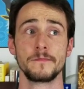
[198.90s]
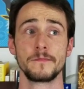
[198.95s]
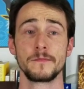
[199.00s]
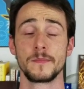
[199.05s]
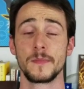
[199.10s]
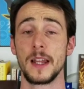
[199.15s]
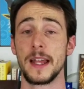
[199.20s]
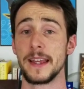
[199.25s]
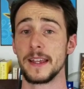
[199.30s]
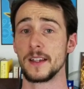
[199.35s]

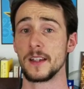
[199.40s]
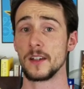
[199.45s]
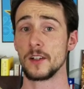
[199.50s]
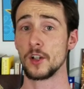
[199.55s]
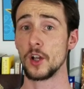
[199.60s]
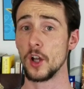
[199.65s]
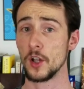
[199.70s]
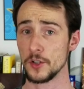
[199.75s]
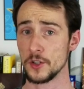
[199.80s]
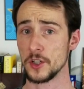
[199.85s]
like
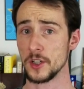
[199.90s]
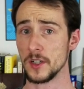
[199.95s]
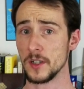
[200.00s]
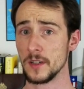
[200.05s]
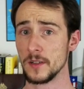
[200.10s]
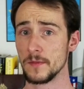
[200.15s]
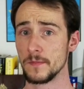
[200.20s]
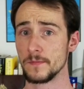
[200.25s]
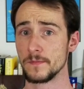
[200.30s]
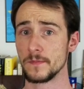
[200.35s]
culture,
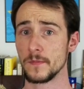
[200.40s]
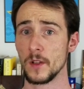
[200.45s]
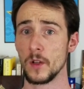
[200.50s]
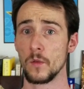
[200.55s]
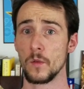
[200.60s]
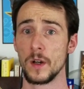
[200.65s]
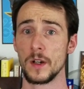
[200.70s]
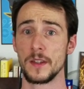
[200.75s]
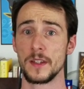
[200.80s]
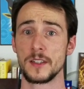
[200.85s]

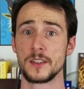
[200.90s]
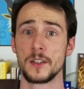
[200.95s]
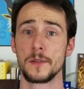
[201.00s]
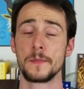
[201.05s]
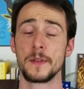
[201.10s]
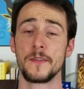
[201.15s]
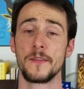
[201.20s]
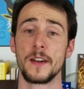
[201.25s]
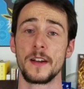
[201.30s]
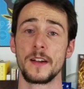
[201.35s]
where this could
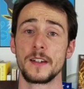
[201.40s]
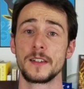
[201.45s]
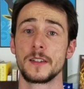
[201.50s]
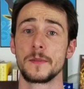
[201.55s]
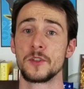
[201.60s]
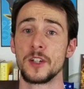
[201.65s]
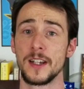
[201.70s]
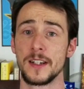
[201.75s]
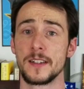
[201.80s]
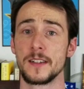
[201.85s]
be very
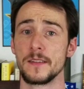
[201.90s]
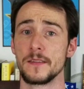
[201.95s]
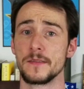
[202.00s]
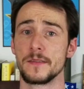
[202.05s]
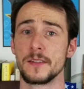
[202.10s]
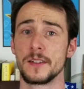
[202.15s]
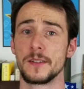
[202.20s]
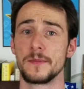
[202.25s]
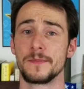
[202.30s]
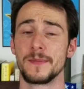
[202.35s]

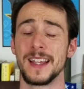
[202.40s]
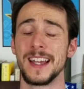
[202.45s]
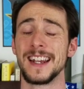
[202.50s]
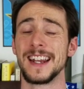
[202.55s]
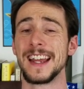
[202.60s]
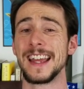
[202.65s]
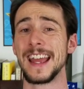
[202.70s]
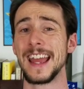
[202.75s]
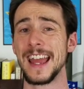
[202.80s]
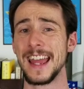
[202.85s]
subjective. And
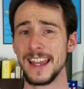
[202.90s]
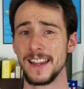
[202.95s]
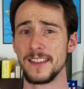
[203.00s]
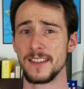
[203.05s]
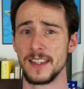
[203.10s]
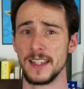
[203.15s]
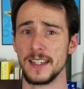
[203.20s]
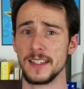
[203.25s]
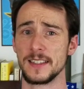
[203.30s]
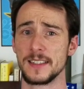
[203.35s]
I hate
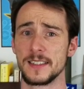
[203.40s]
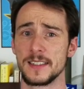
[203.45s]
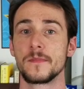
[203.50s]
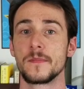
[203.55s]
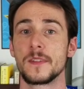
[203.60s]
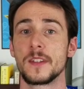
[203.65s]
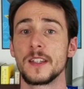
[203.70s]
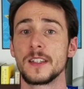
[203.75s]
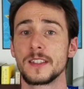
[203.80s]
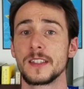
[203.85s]
this.
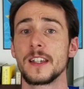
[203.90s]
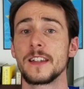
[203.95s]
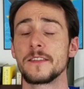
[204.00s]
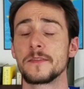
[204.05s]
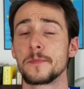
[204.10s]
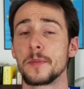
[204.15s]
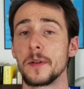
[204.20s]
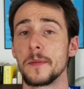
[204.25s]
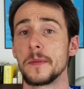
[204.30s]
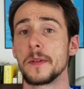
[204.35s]
This leaves
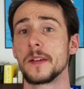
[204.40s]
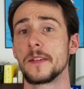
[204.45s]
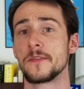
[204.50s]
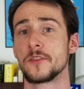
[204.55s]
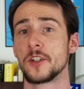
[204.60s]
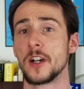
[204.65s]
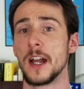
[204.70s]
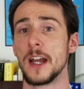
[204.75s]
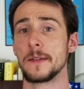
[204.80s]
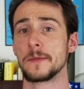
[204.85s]
primitive
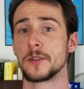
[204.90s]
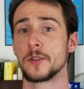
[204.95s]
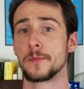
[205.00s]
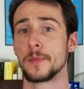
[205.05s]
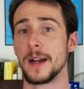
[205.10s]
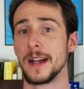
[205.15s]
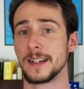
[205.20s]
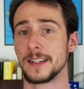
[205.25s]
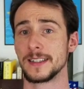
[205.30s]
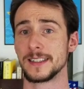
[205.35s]
tribes who
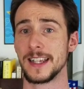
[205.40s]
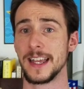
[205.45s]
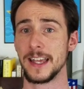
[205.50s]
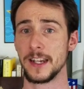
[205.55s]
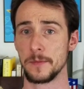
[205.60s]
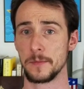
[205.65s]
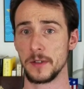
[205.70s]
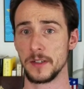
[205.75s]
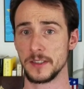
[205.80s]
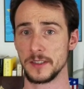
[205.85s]
practice
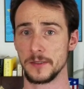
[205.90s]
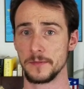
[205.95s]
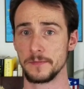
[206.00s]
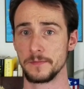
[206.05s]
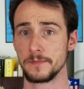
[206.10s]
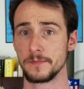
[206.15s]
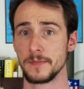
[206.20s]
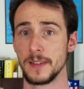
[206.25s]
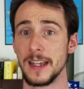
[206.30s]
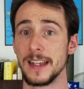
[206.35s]
cannibalism
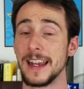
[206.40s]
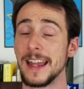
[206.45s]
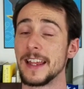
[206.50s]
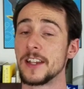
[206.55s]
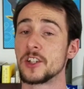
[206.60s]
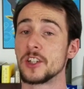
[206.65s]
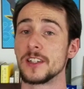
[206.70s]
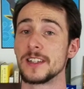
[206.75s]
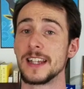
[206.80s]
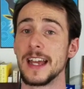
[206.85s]
and
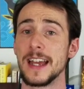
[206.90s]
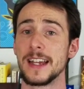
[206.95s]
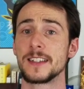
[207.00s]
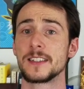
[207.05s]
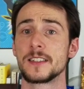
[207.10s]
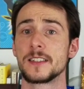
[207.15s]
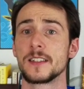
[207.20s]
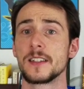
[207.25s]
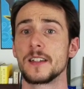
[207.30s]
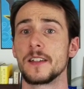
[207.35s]
ancient
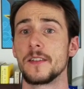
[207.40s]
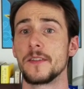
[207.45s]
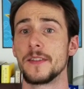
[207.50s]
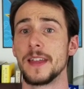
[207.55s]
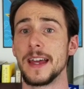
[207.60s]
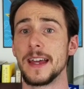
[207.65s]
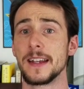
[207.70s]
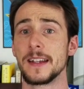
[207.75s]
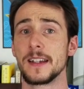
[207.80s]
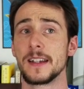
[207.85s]
texts
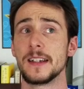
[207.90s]
that